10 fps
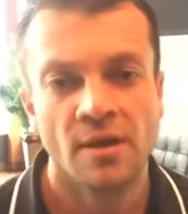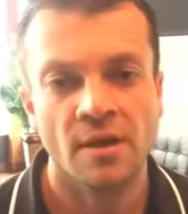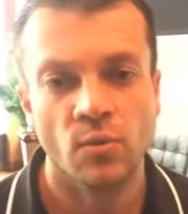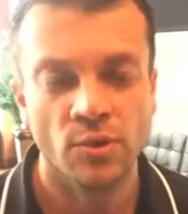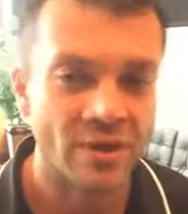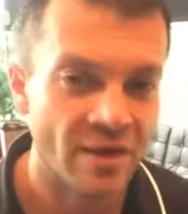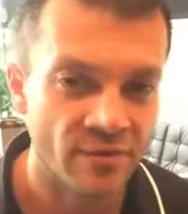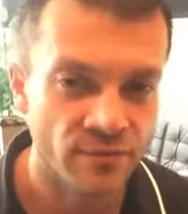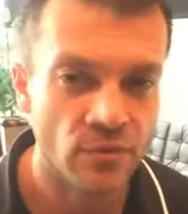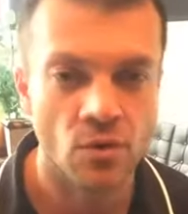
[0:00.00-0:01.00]
We don't
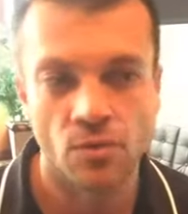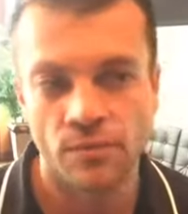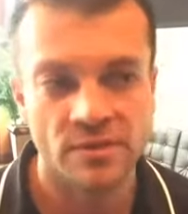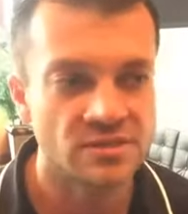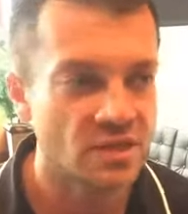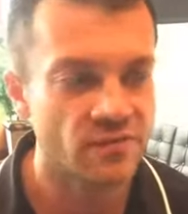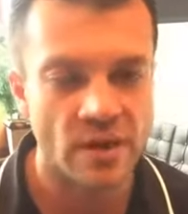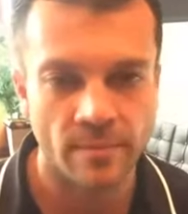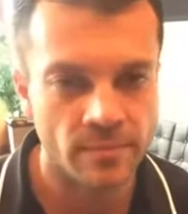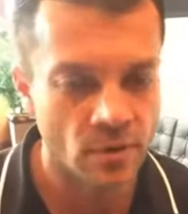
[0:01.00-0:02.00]
have, you know, this stuff
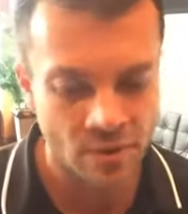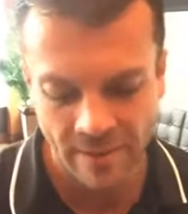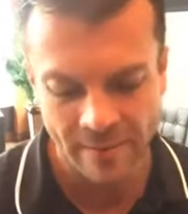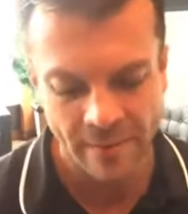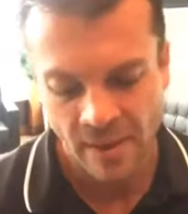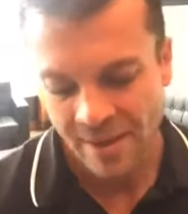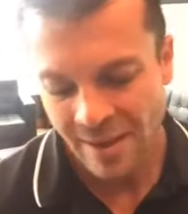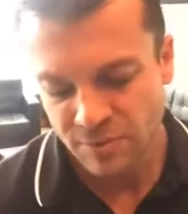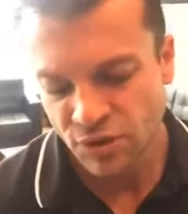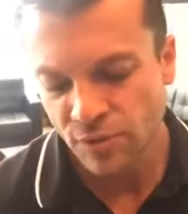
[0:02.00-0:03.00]
come, you know,
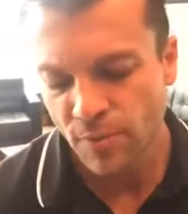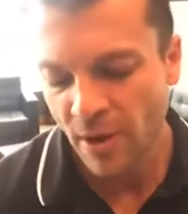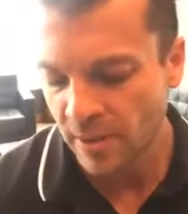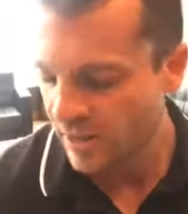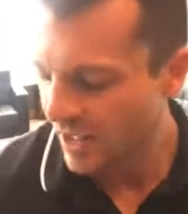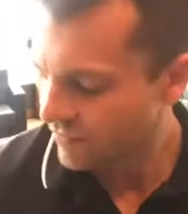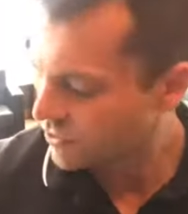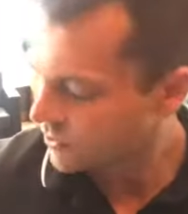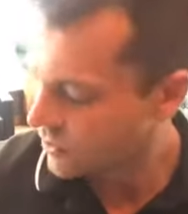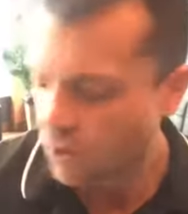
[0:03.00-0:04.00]
I'm sure you're probably going to have
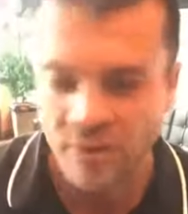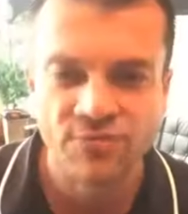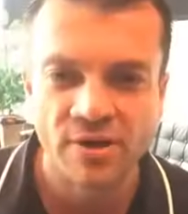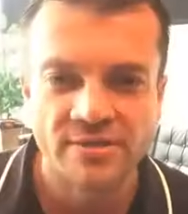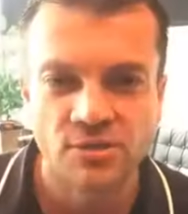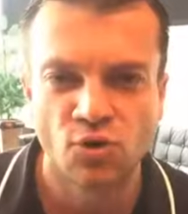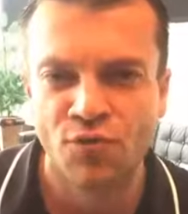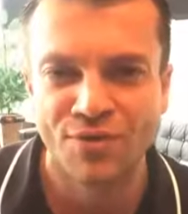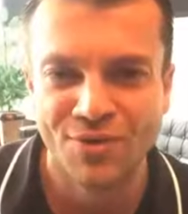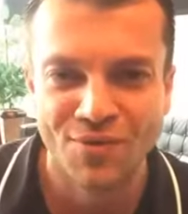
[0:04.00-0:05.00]
to, you know, address this
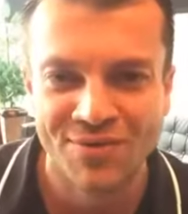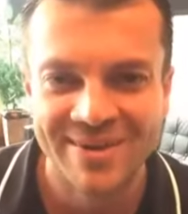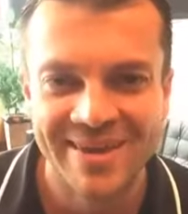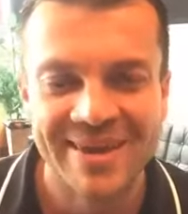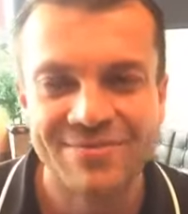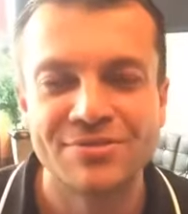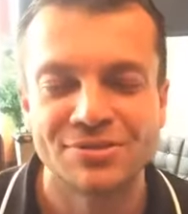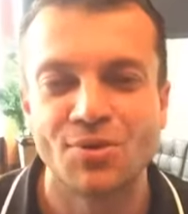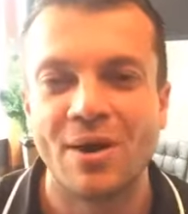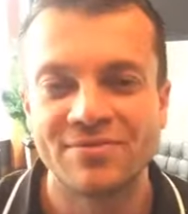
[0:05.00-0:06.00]
over and over again every
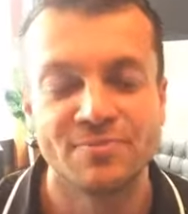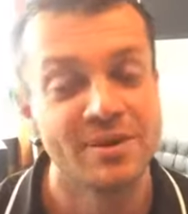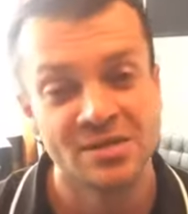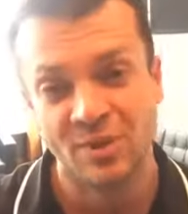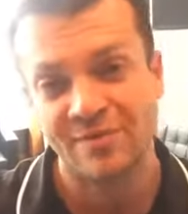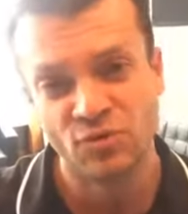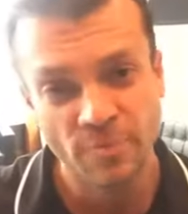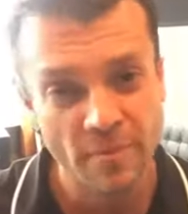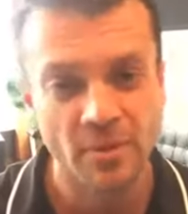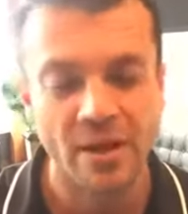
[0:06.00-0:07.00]
so often because we have new
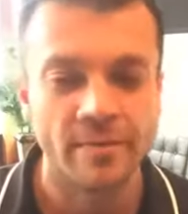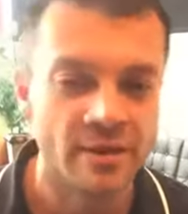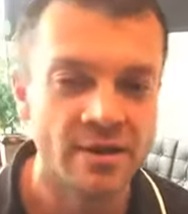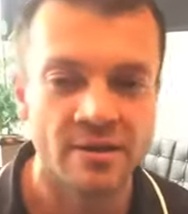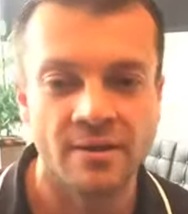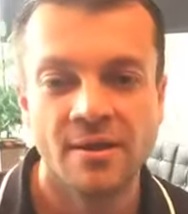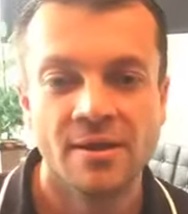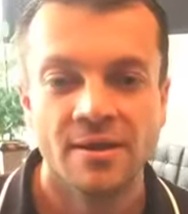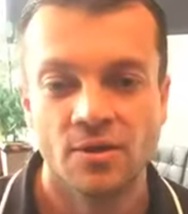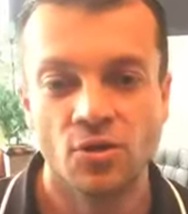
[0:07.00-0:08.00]
people coming in and,
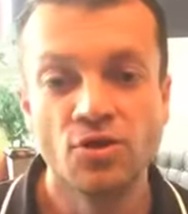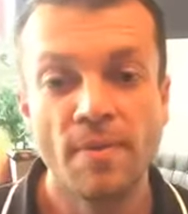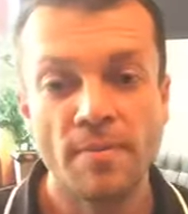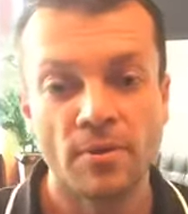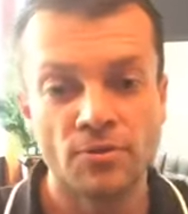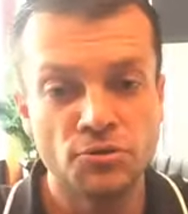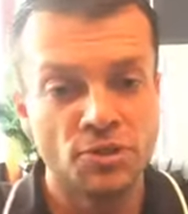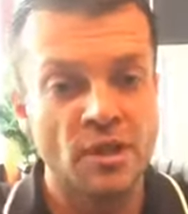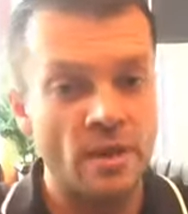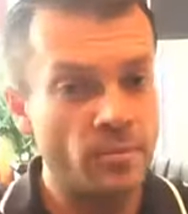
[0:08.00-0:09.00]
you know, new people are usually
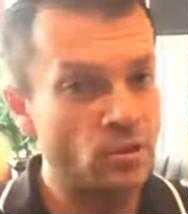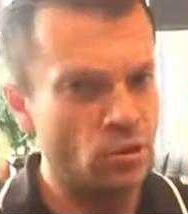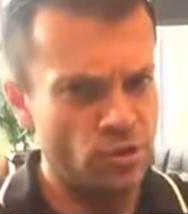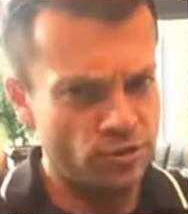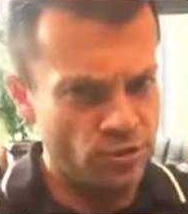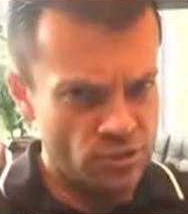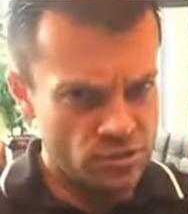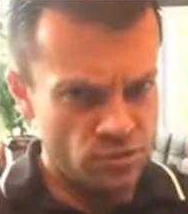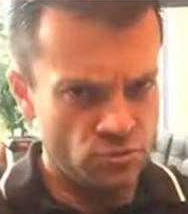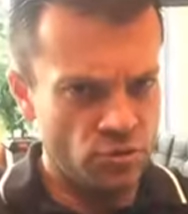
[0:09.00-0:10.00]
coming in like
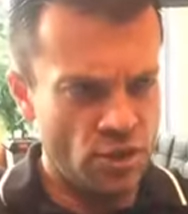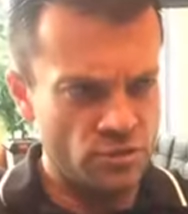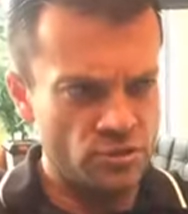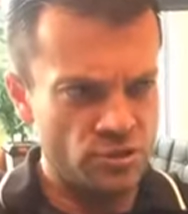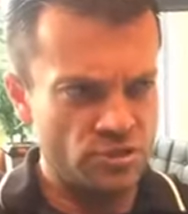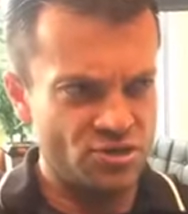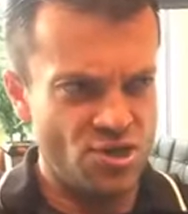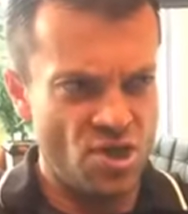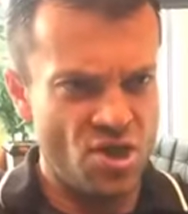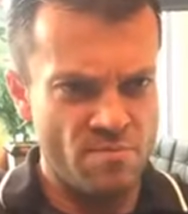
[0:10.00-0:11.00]
this. Okay, is this a
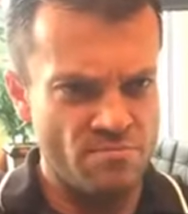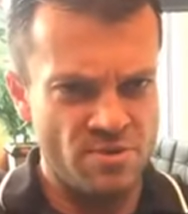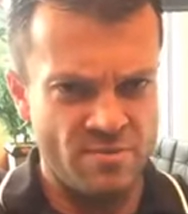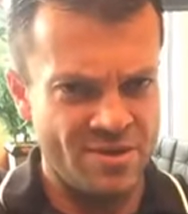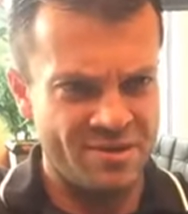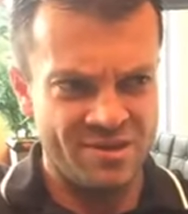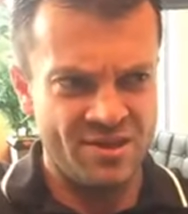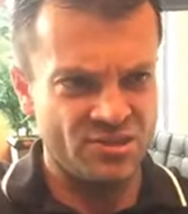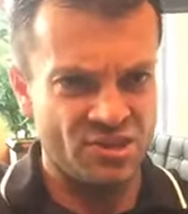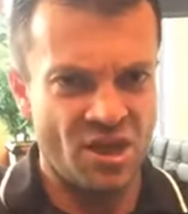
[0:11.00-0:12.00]
scam? Am I going to get
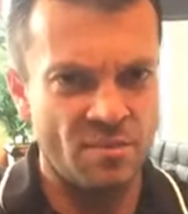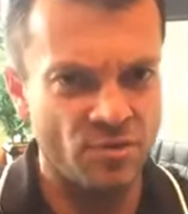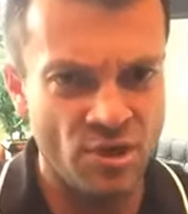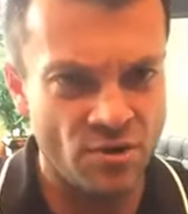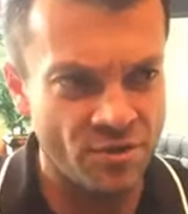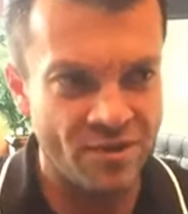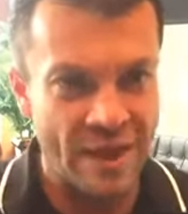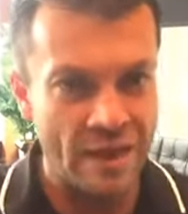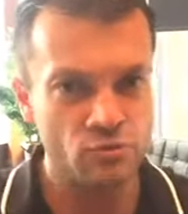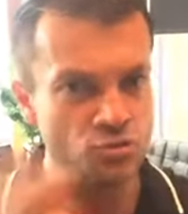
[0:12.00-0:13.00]
scammed here? Are they
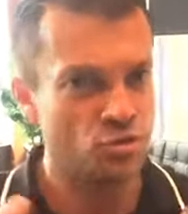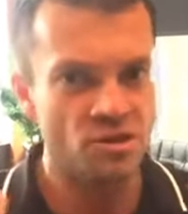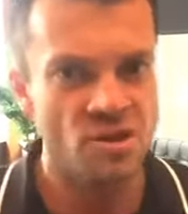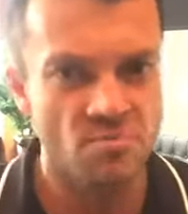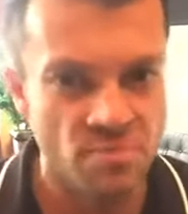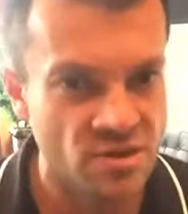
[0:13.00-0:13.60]
out to get me?